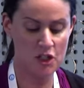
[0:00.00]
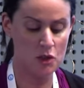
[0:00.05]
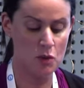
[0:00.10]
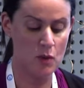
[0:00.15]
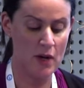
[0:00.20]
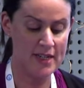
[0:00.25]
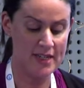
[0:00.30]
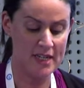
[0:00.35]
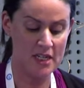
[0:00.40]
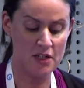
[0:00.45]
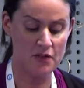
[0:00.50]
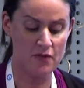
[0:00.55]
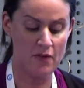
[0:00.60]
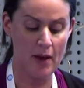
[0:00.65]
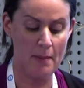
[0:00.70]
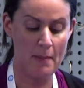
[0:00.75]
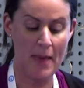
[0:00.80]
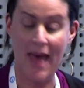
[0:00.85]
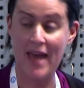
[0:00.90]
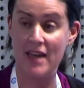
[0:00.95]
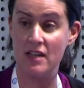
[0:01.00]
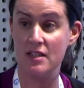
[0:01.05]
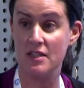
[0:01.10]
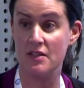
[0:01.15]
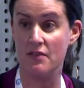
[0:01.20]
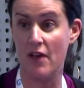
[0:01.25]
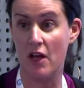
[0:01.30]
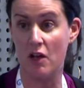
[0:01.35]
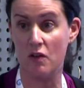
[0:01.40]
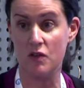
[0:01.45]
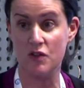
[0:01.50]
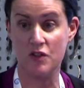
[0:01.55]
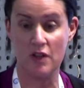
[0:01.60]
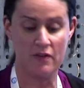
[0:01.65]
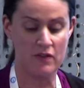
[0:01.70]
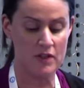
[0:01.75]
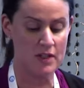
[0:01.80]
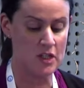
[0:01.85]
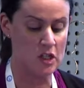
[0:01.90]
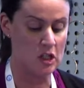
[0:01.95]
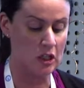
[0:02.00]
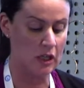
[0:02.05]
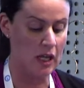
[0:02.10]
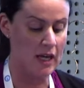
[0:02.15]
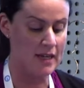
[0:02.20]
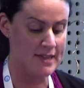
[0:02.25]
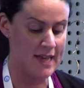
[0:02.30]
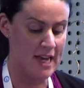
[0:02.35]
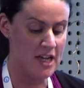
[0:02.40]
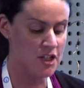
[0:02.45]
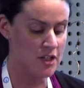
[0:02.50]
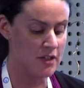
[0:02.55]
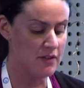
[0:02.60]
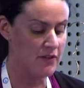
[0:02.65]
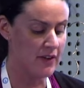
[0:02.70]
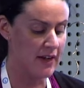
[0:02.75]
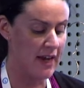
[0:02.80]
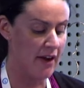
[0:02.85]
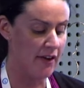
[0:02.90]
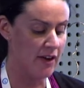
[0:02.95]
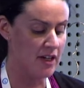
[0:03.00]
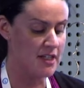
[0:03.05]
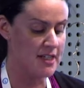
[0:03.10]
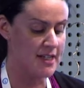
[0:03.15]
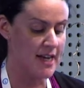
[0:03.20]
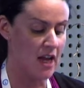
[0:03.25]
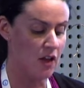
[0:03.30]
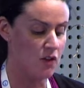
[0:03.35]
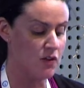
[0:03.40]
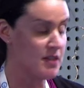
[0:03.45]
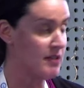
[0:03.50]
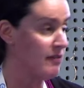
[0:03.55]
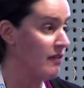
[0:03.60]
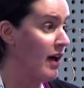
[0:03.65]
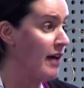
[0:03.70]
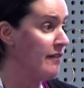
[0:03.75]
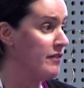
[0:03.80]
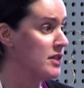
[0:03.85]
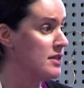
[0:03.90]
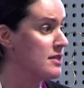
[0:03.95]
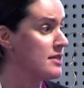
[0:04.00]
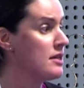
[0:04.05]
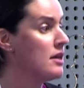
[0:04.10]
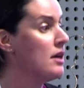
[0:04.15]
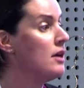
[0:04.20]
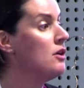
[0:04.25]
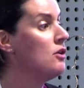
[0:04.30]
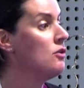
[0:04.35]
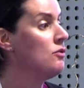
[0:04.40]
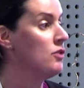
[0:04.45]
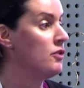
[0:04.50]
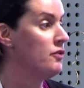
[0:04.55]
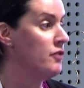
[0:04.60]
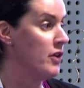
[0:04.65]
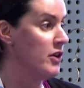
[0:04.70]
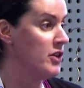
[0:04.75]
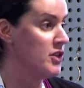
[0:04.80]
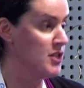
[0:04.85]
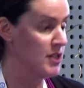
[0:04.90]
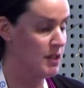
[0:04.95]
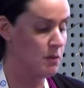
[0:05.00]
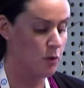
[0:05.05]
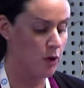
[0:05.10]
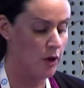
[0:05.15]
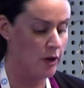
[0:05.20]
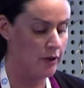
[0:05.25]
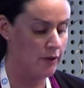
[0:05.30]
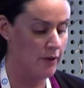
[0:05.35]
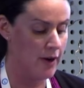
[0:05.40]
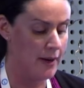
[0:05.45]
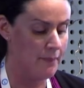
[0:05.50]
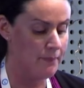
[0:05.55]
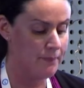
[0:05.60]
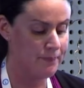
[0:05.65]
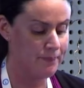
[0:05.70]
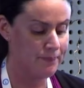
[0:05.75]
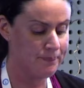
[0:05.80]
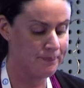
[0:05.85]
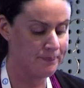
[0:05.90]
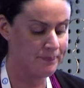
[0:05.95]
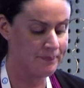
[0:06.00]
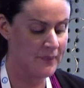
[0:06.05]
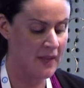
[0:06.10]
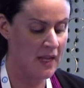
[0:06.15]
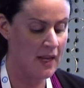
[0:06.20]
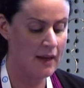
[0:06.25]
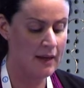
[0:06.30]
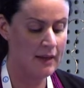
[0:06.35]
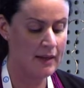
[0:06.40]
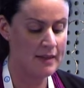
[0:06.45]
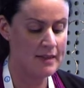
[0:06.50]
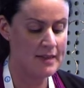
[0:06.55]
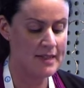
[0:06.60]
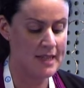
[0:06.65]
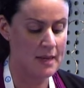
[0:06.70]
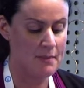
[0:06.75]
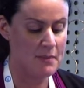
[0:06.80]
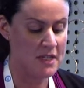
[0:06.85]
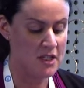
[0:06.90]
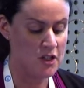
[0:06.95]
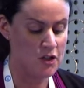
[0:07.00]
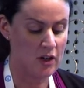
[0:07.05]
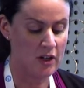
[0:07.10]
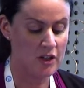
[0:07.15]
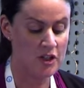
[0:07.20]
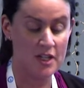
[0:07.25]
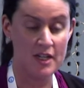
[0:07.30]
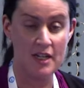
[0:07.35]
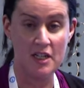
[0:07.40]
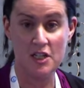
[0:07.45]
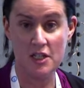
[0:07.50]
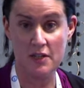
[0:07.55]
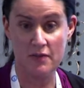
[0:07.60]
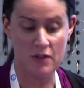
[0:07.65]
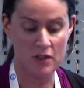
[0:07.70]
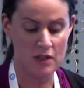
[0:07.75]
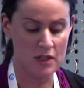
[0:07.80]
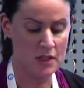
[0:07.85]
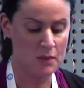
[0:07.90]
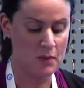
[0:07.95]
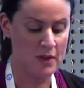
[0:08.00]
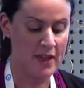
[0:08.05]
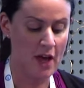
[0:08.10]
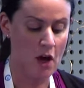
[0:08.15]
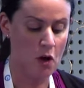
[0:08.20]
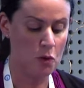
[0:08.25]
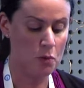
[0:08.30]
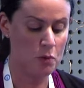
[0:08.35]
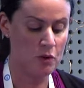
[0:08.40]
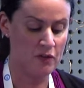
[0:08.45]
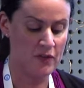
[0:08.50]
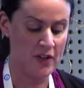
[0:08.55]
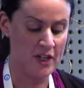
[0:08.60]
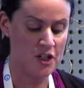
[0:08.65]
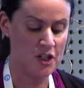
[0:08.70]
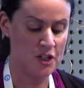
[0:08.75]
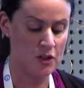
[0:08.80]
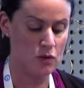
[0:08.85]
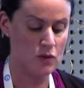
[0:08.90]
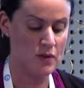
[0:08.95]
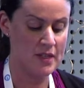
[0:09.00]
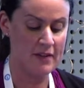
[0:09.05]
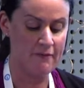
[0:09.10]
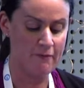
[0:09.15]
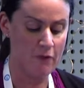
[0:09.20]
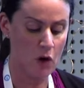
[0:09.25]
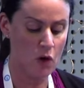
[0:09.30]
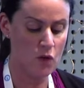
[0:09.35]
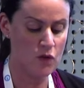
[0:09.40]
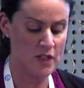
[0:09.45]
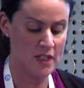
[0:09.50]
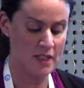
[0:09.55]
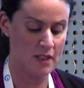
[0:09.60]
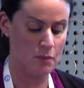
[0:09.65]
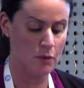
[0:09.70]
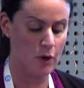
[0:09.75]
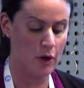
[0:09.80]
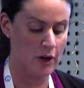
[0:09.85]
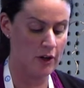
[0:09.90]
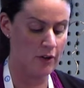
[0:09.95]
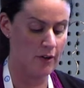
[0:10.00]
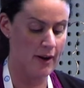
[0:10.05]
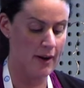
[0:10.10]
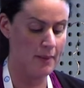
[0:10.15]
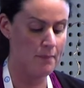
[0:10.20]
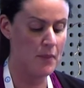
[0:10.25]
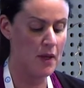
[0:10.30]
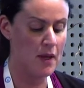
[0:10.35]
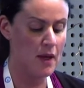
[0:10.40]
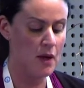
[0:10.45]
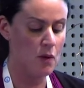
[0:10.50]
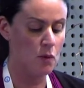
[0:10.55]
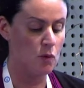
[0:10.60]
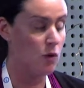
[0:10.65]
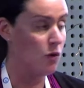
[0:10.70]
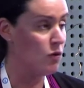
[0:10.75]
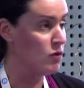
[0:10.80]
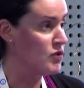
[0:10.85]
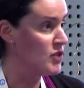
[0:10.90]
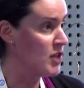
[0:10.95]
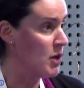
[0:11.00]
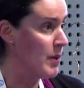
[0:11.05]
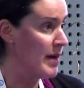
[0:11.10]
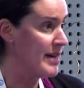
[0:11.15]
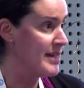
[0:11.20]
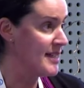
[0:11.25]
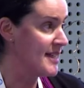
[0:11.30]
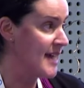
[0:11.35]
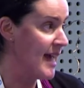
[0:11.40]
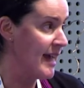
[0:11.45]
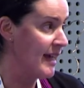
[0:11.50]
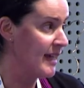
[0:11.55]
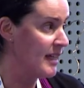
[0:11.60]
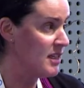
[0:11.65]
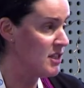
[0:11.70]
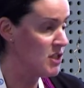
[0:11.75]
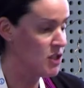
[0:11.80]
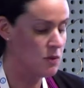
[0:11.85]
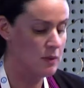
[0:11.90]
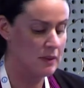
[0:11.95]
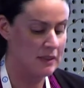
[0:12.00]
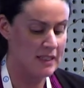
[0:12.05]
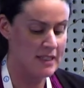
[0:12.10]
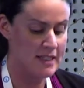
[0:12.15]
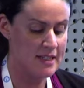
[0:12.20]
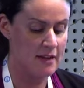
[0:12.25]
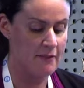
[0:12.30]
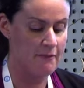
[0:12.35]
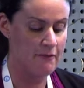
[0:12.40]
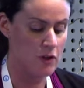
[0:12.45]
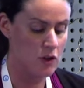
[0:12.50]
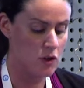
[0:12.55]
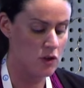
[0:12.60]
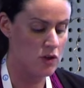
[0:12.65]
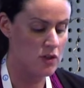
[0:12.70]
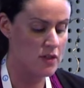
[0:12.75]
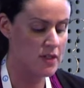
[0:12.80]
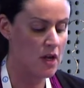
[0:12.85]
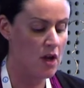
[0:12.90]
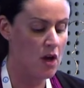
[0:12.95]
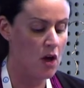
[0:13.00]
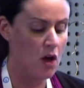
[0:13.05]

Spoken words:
to identify patterns of health service utilisation for Carrington Health survivors referred to the program. Semi-structured interviews with health professionals involved in the program were also undertaken to elicit views